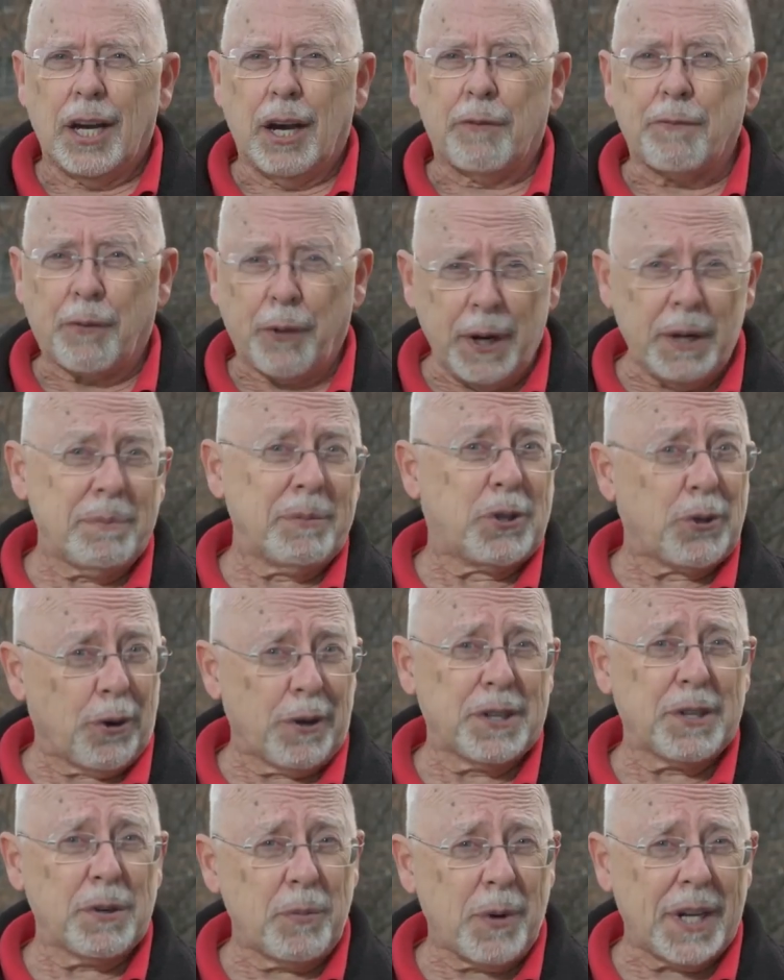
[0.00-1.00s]
A freedom
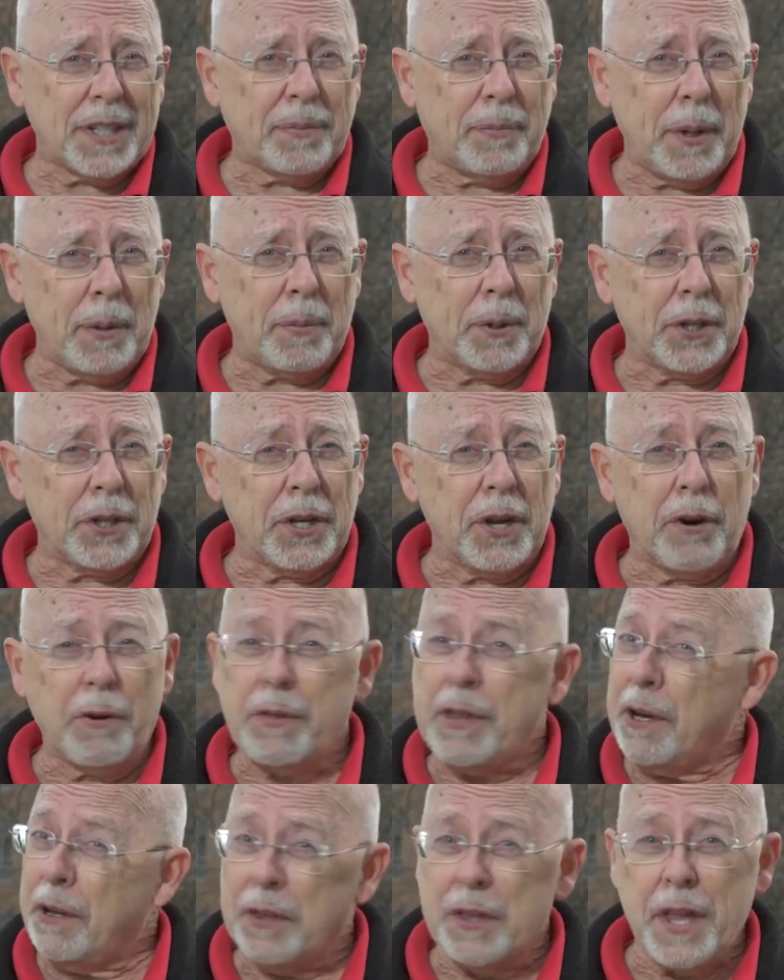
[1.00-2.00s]
Georgian wants people to
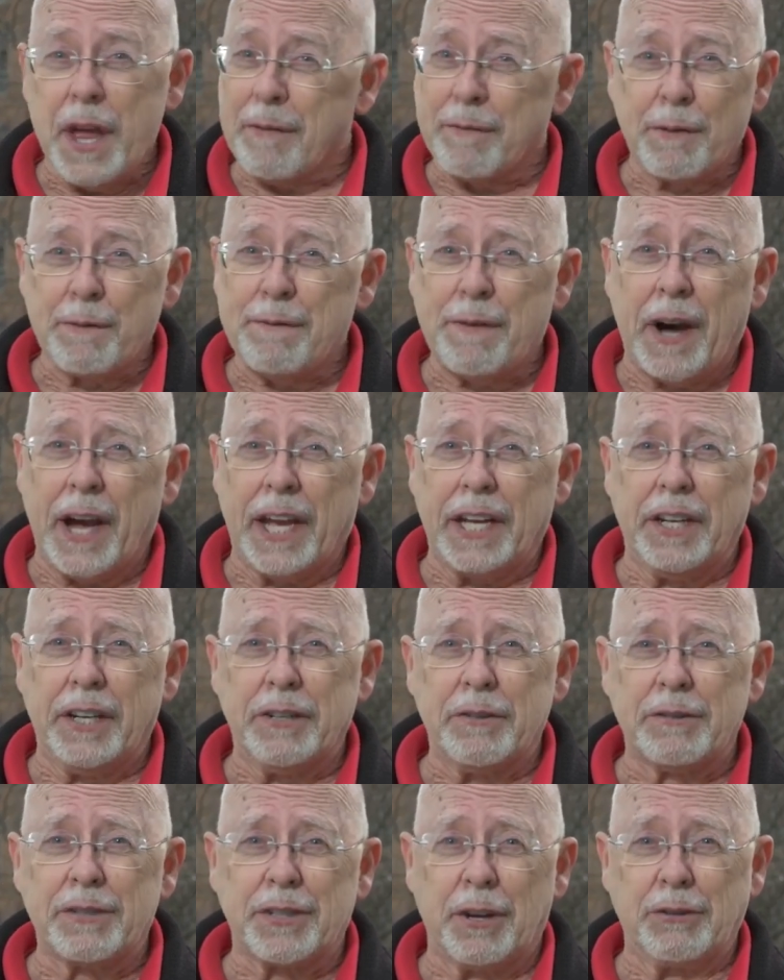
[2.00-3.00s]
know they'll never find
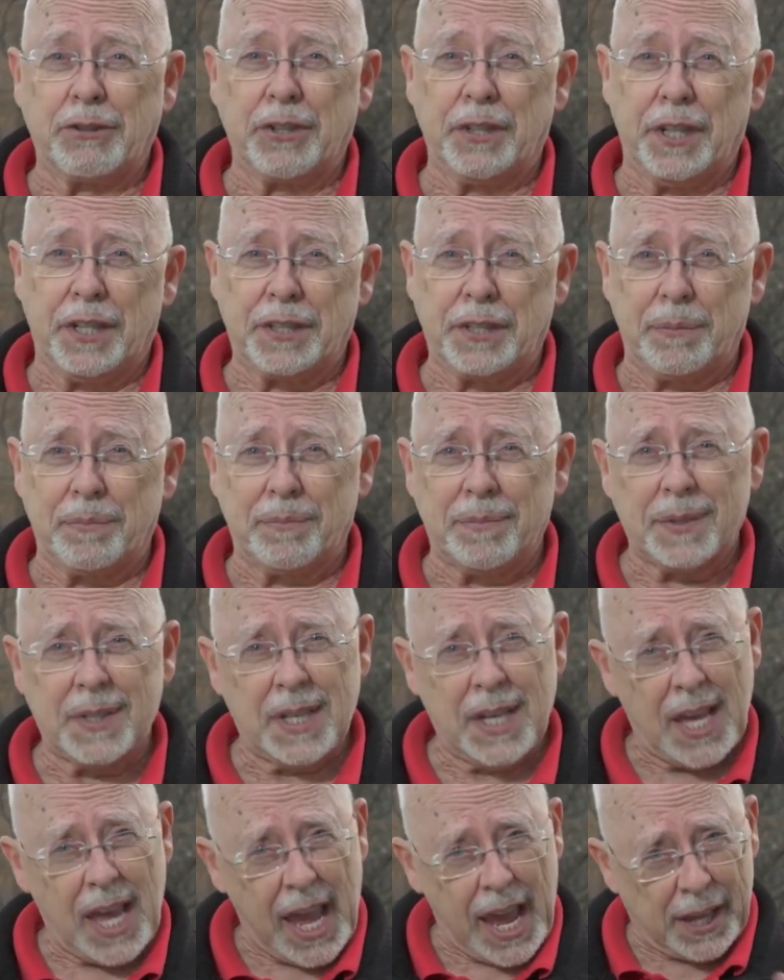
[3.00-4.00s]
under socialism
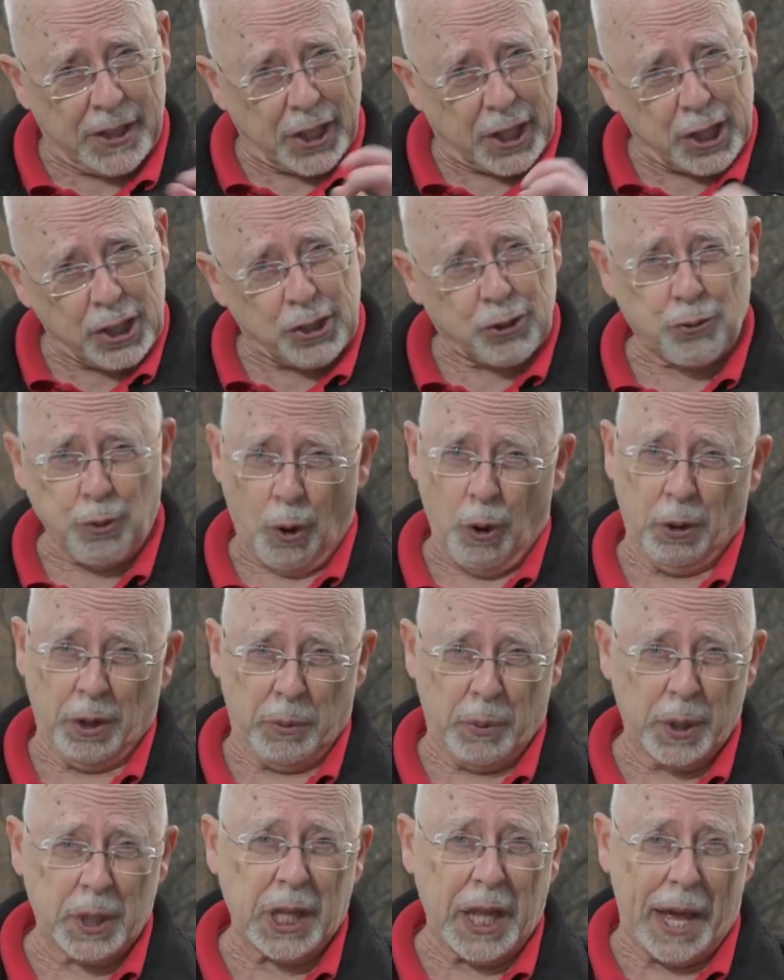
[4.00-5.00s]
and the control
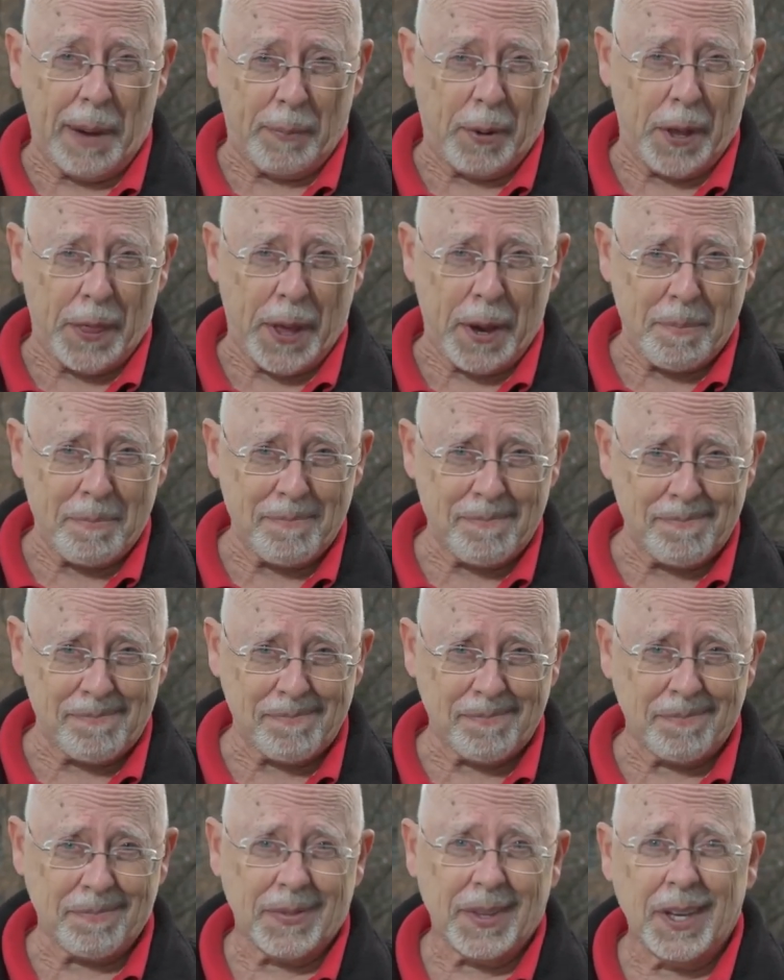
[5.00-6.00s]
it will clamp on them.
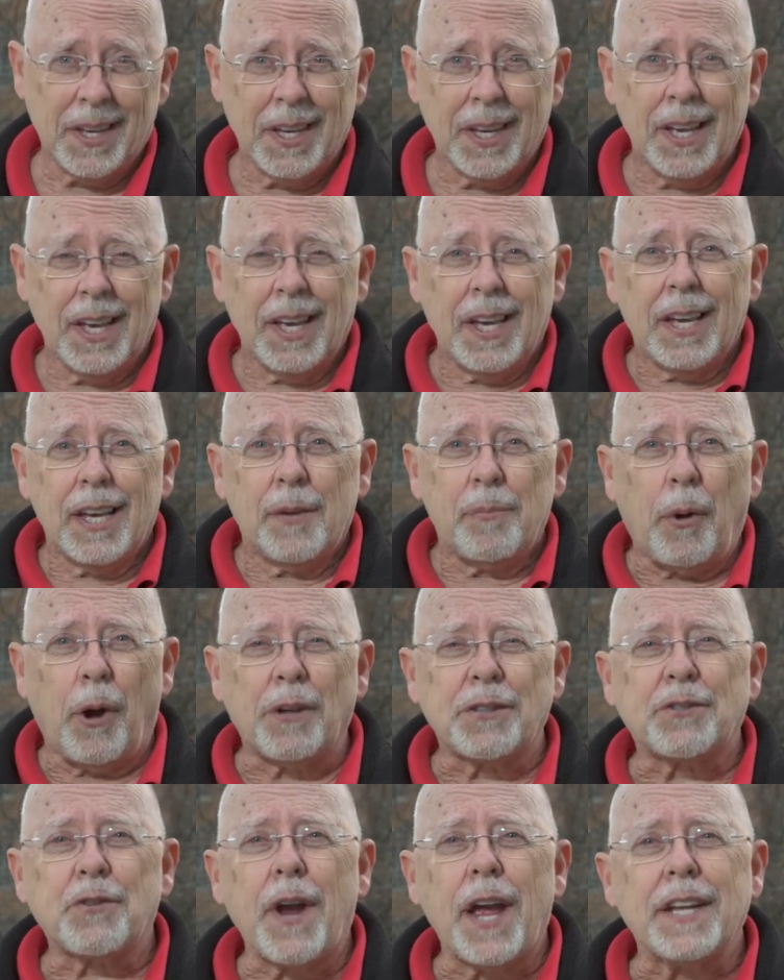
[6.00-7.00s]

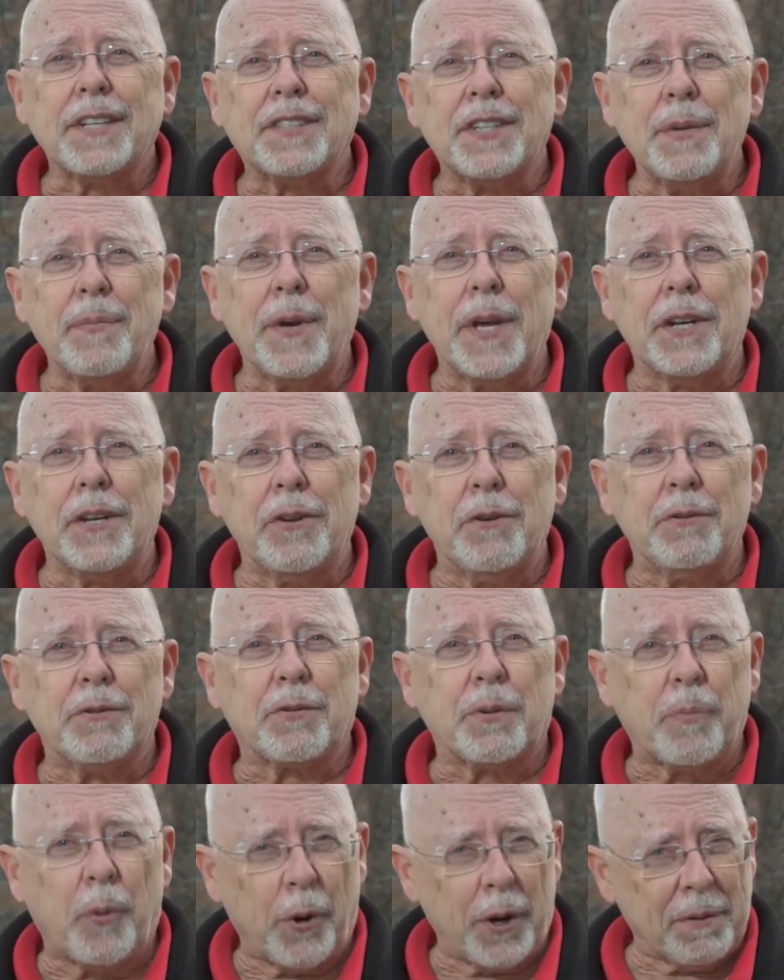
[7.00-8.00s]
Paul Strand, CBN
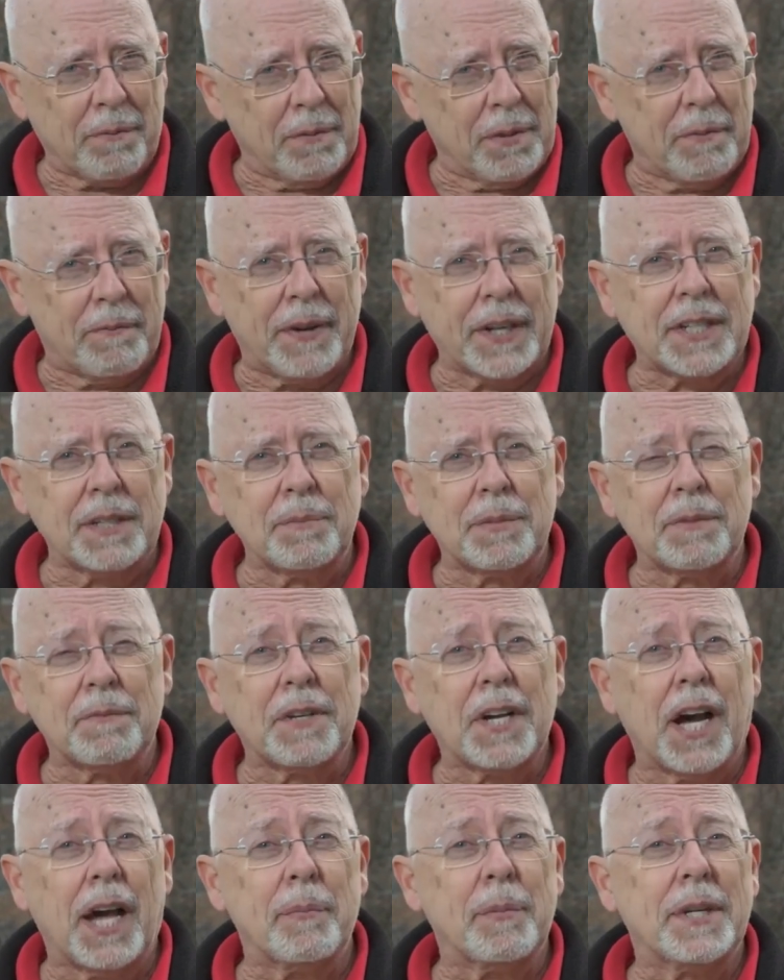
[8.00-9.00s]
News, reporting from the Victims
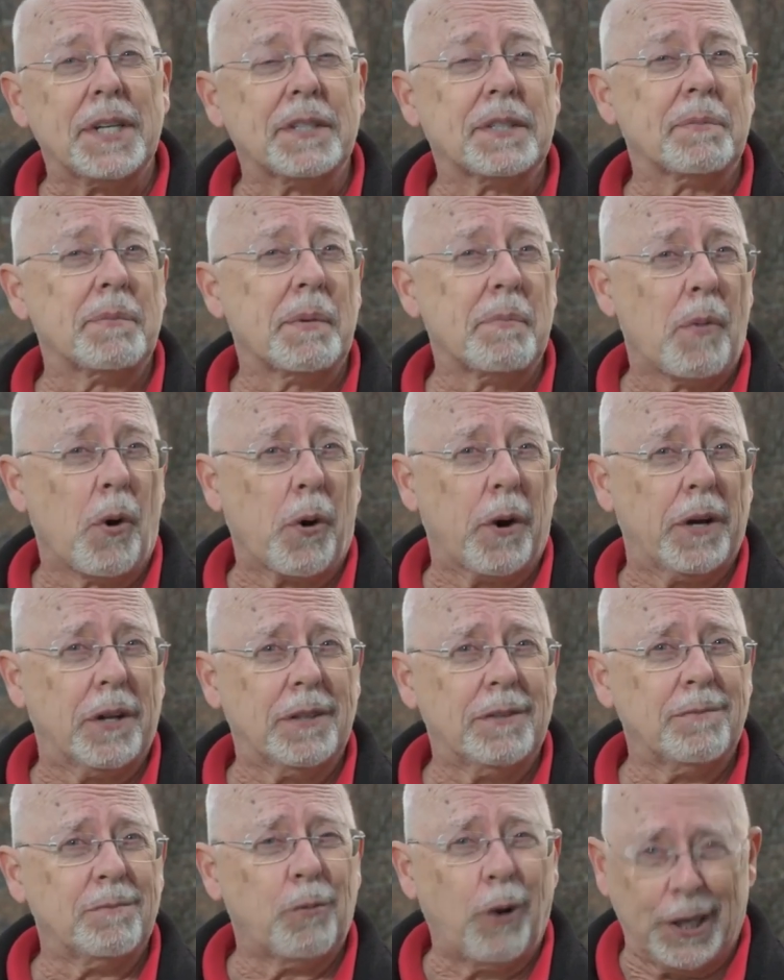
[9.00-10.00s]
of Communism
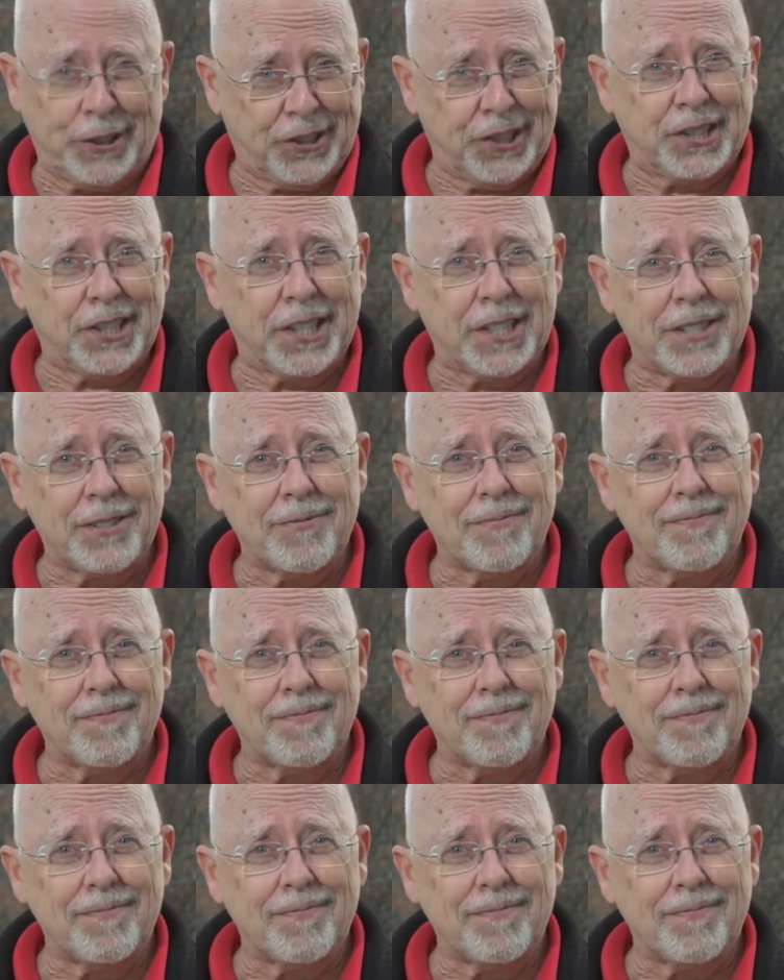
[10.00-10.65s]
Memorial, Washington.